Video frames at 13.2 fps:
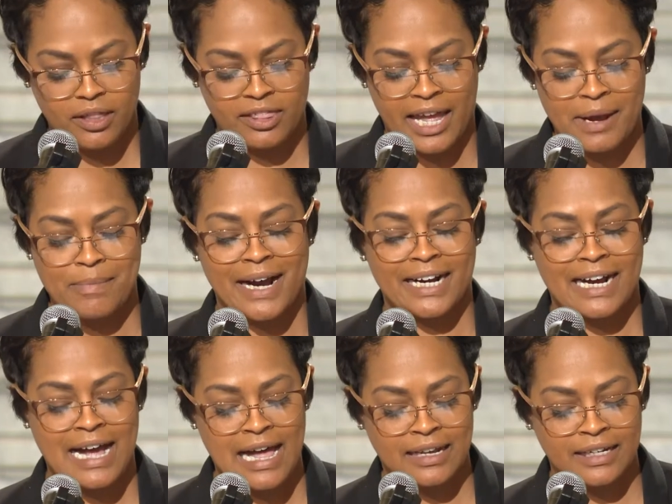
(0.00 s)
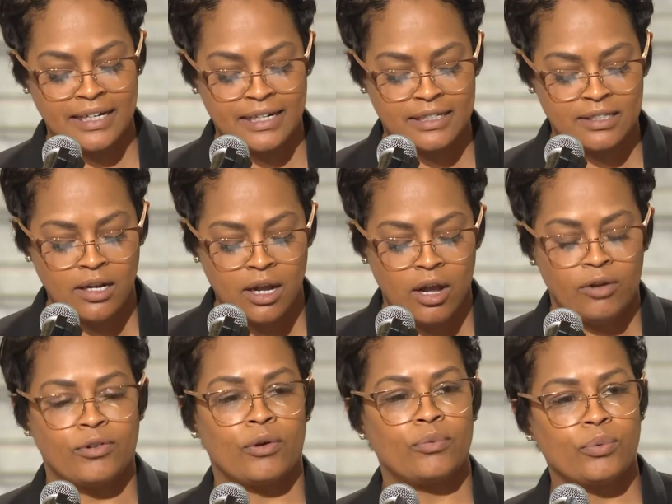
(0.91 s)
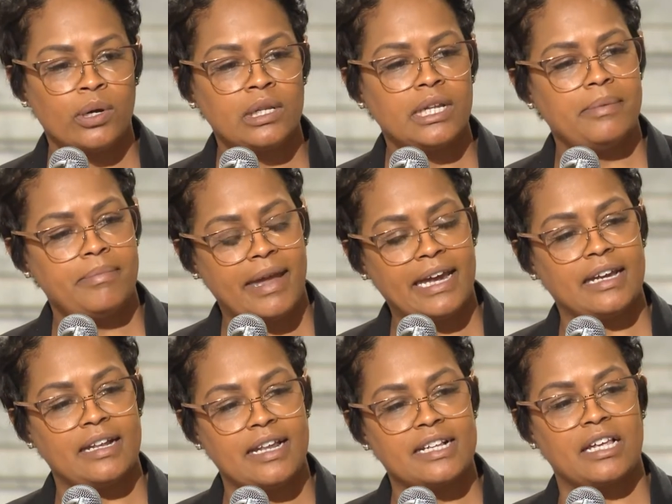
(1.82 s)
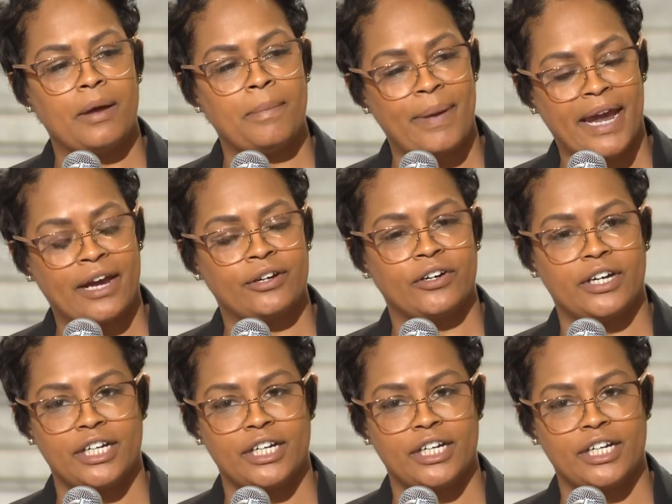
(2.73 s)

thank my colleagues for really making this a banner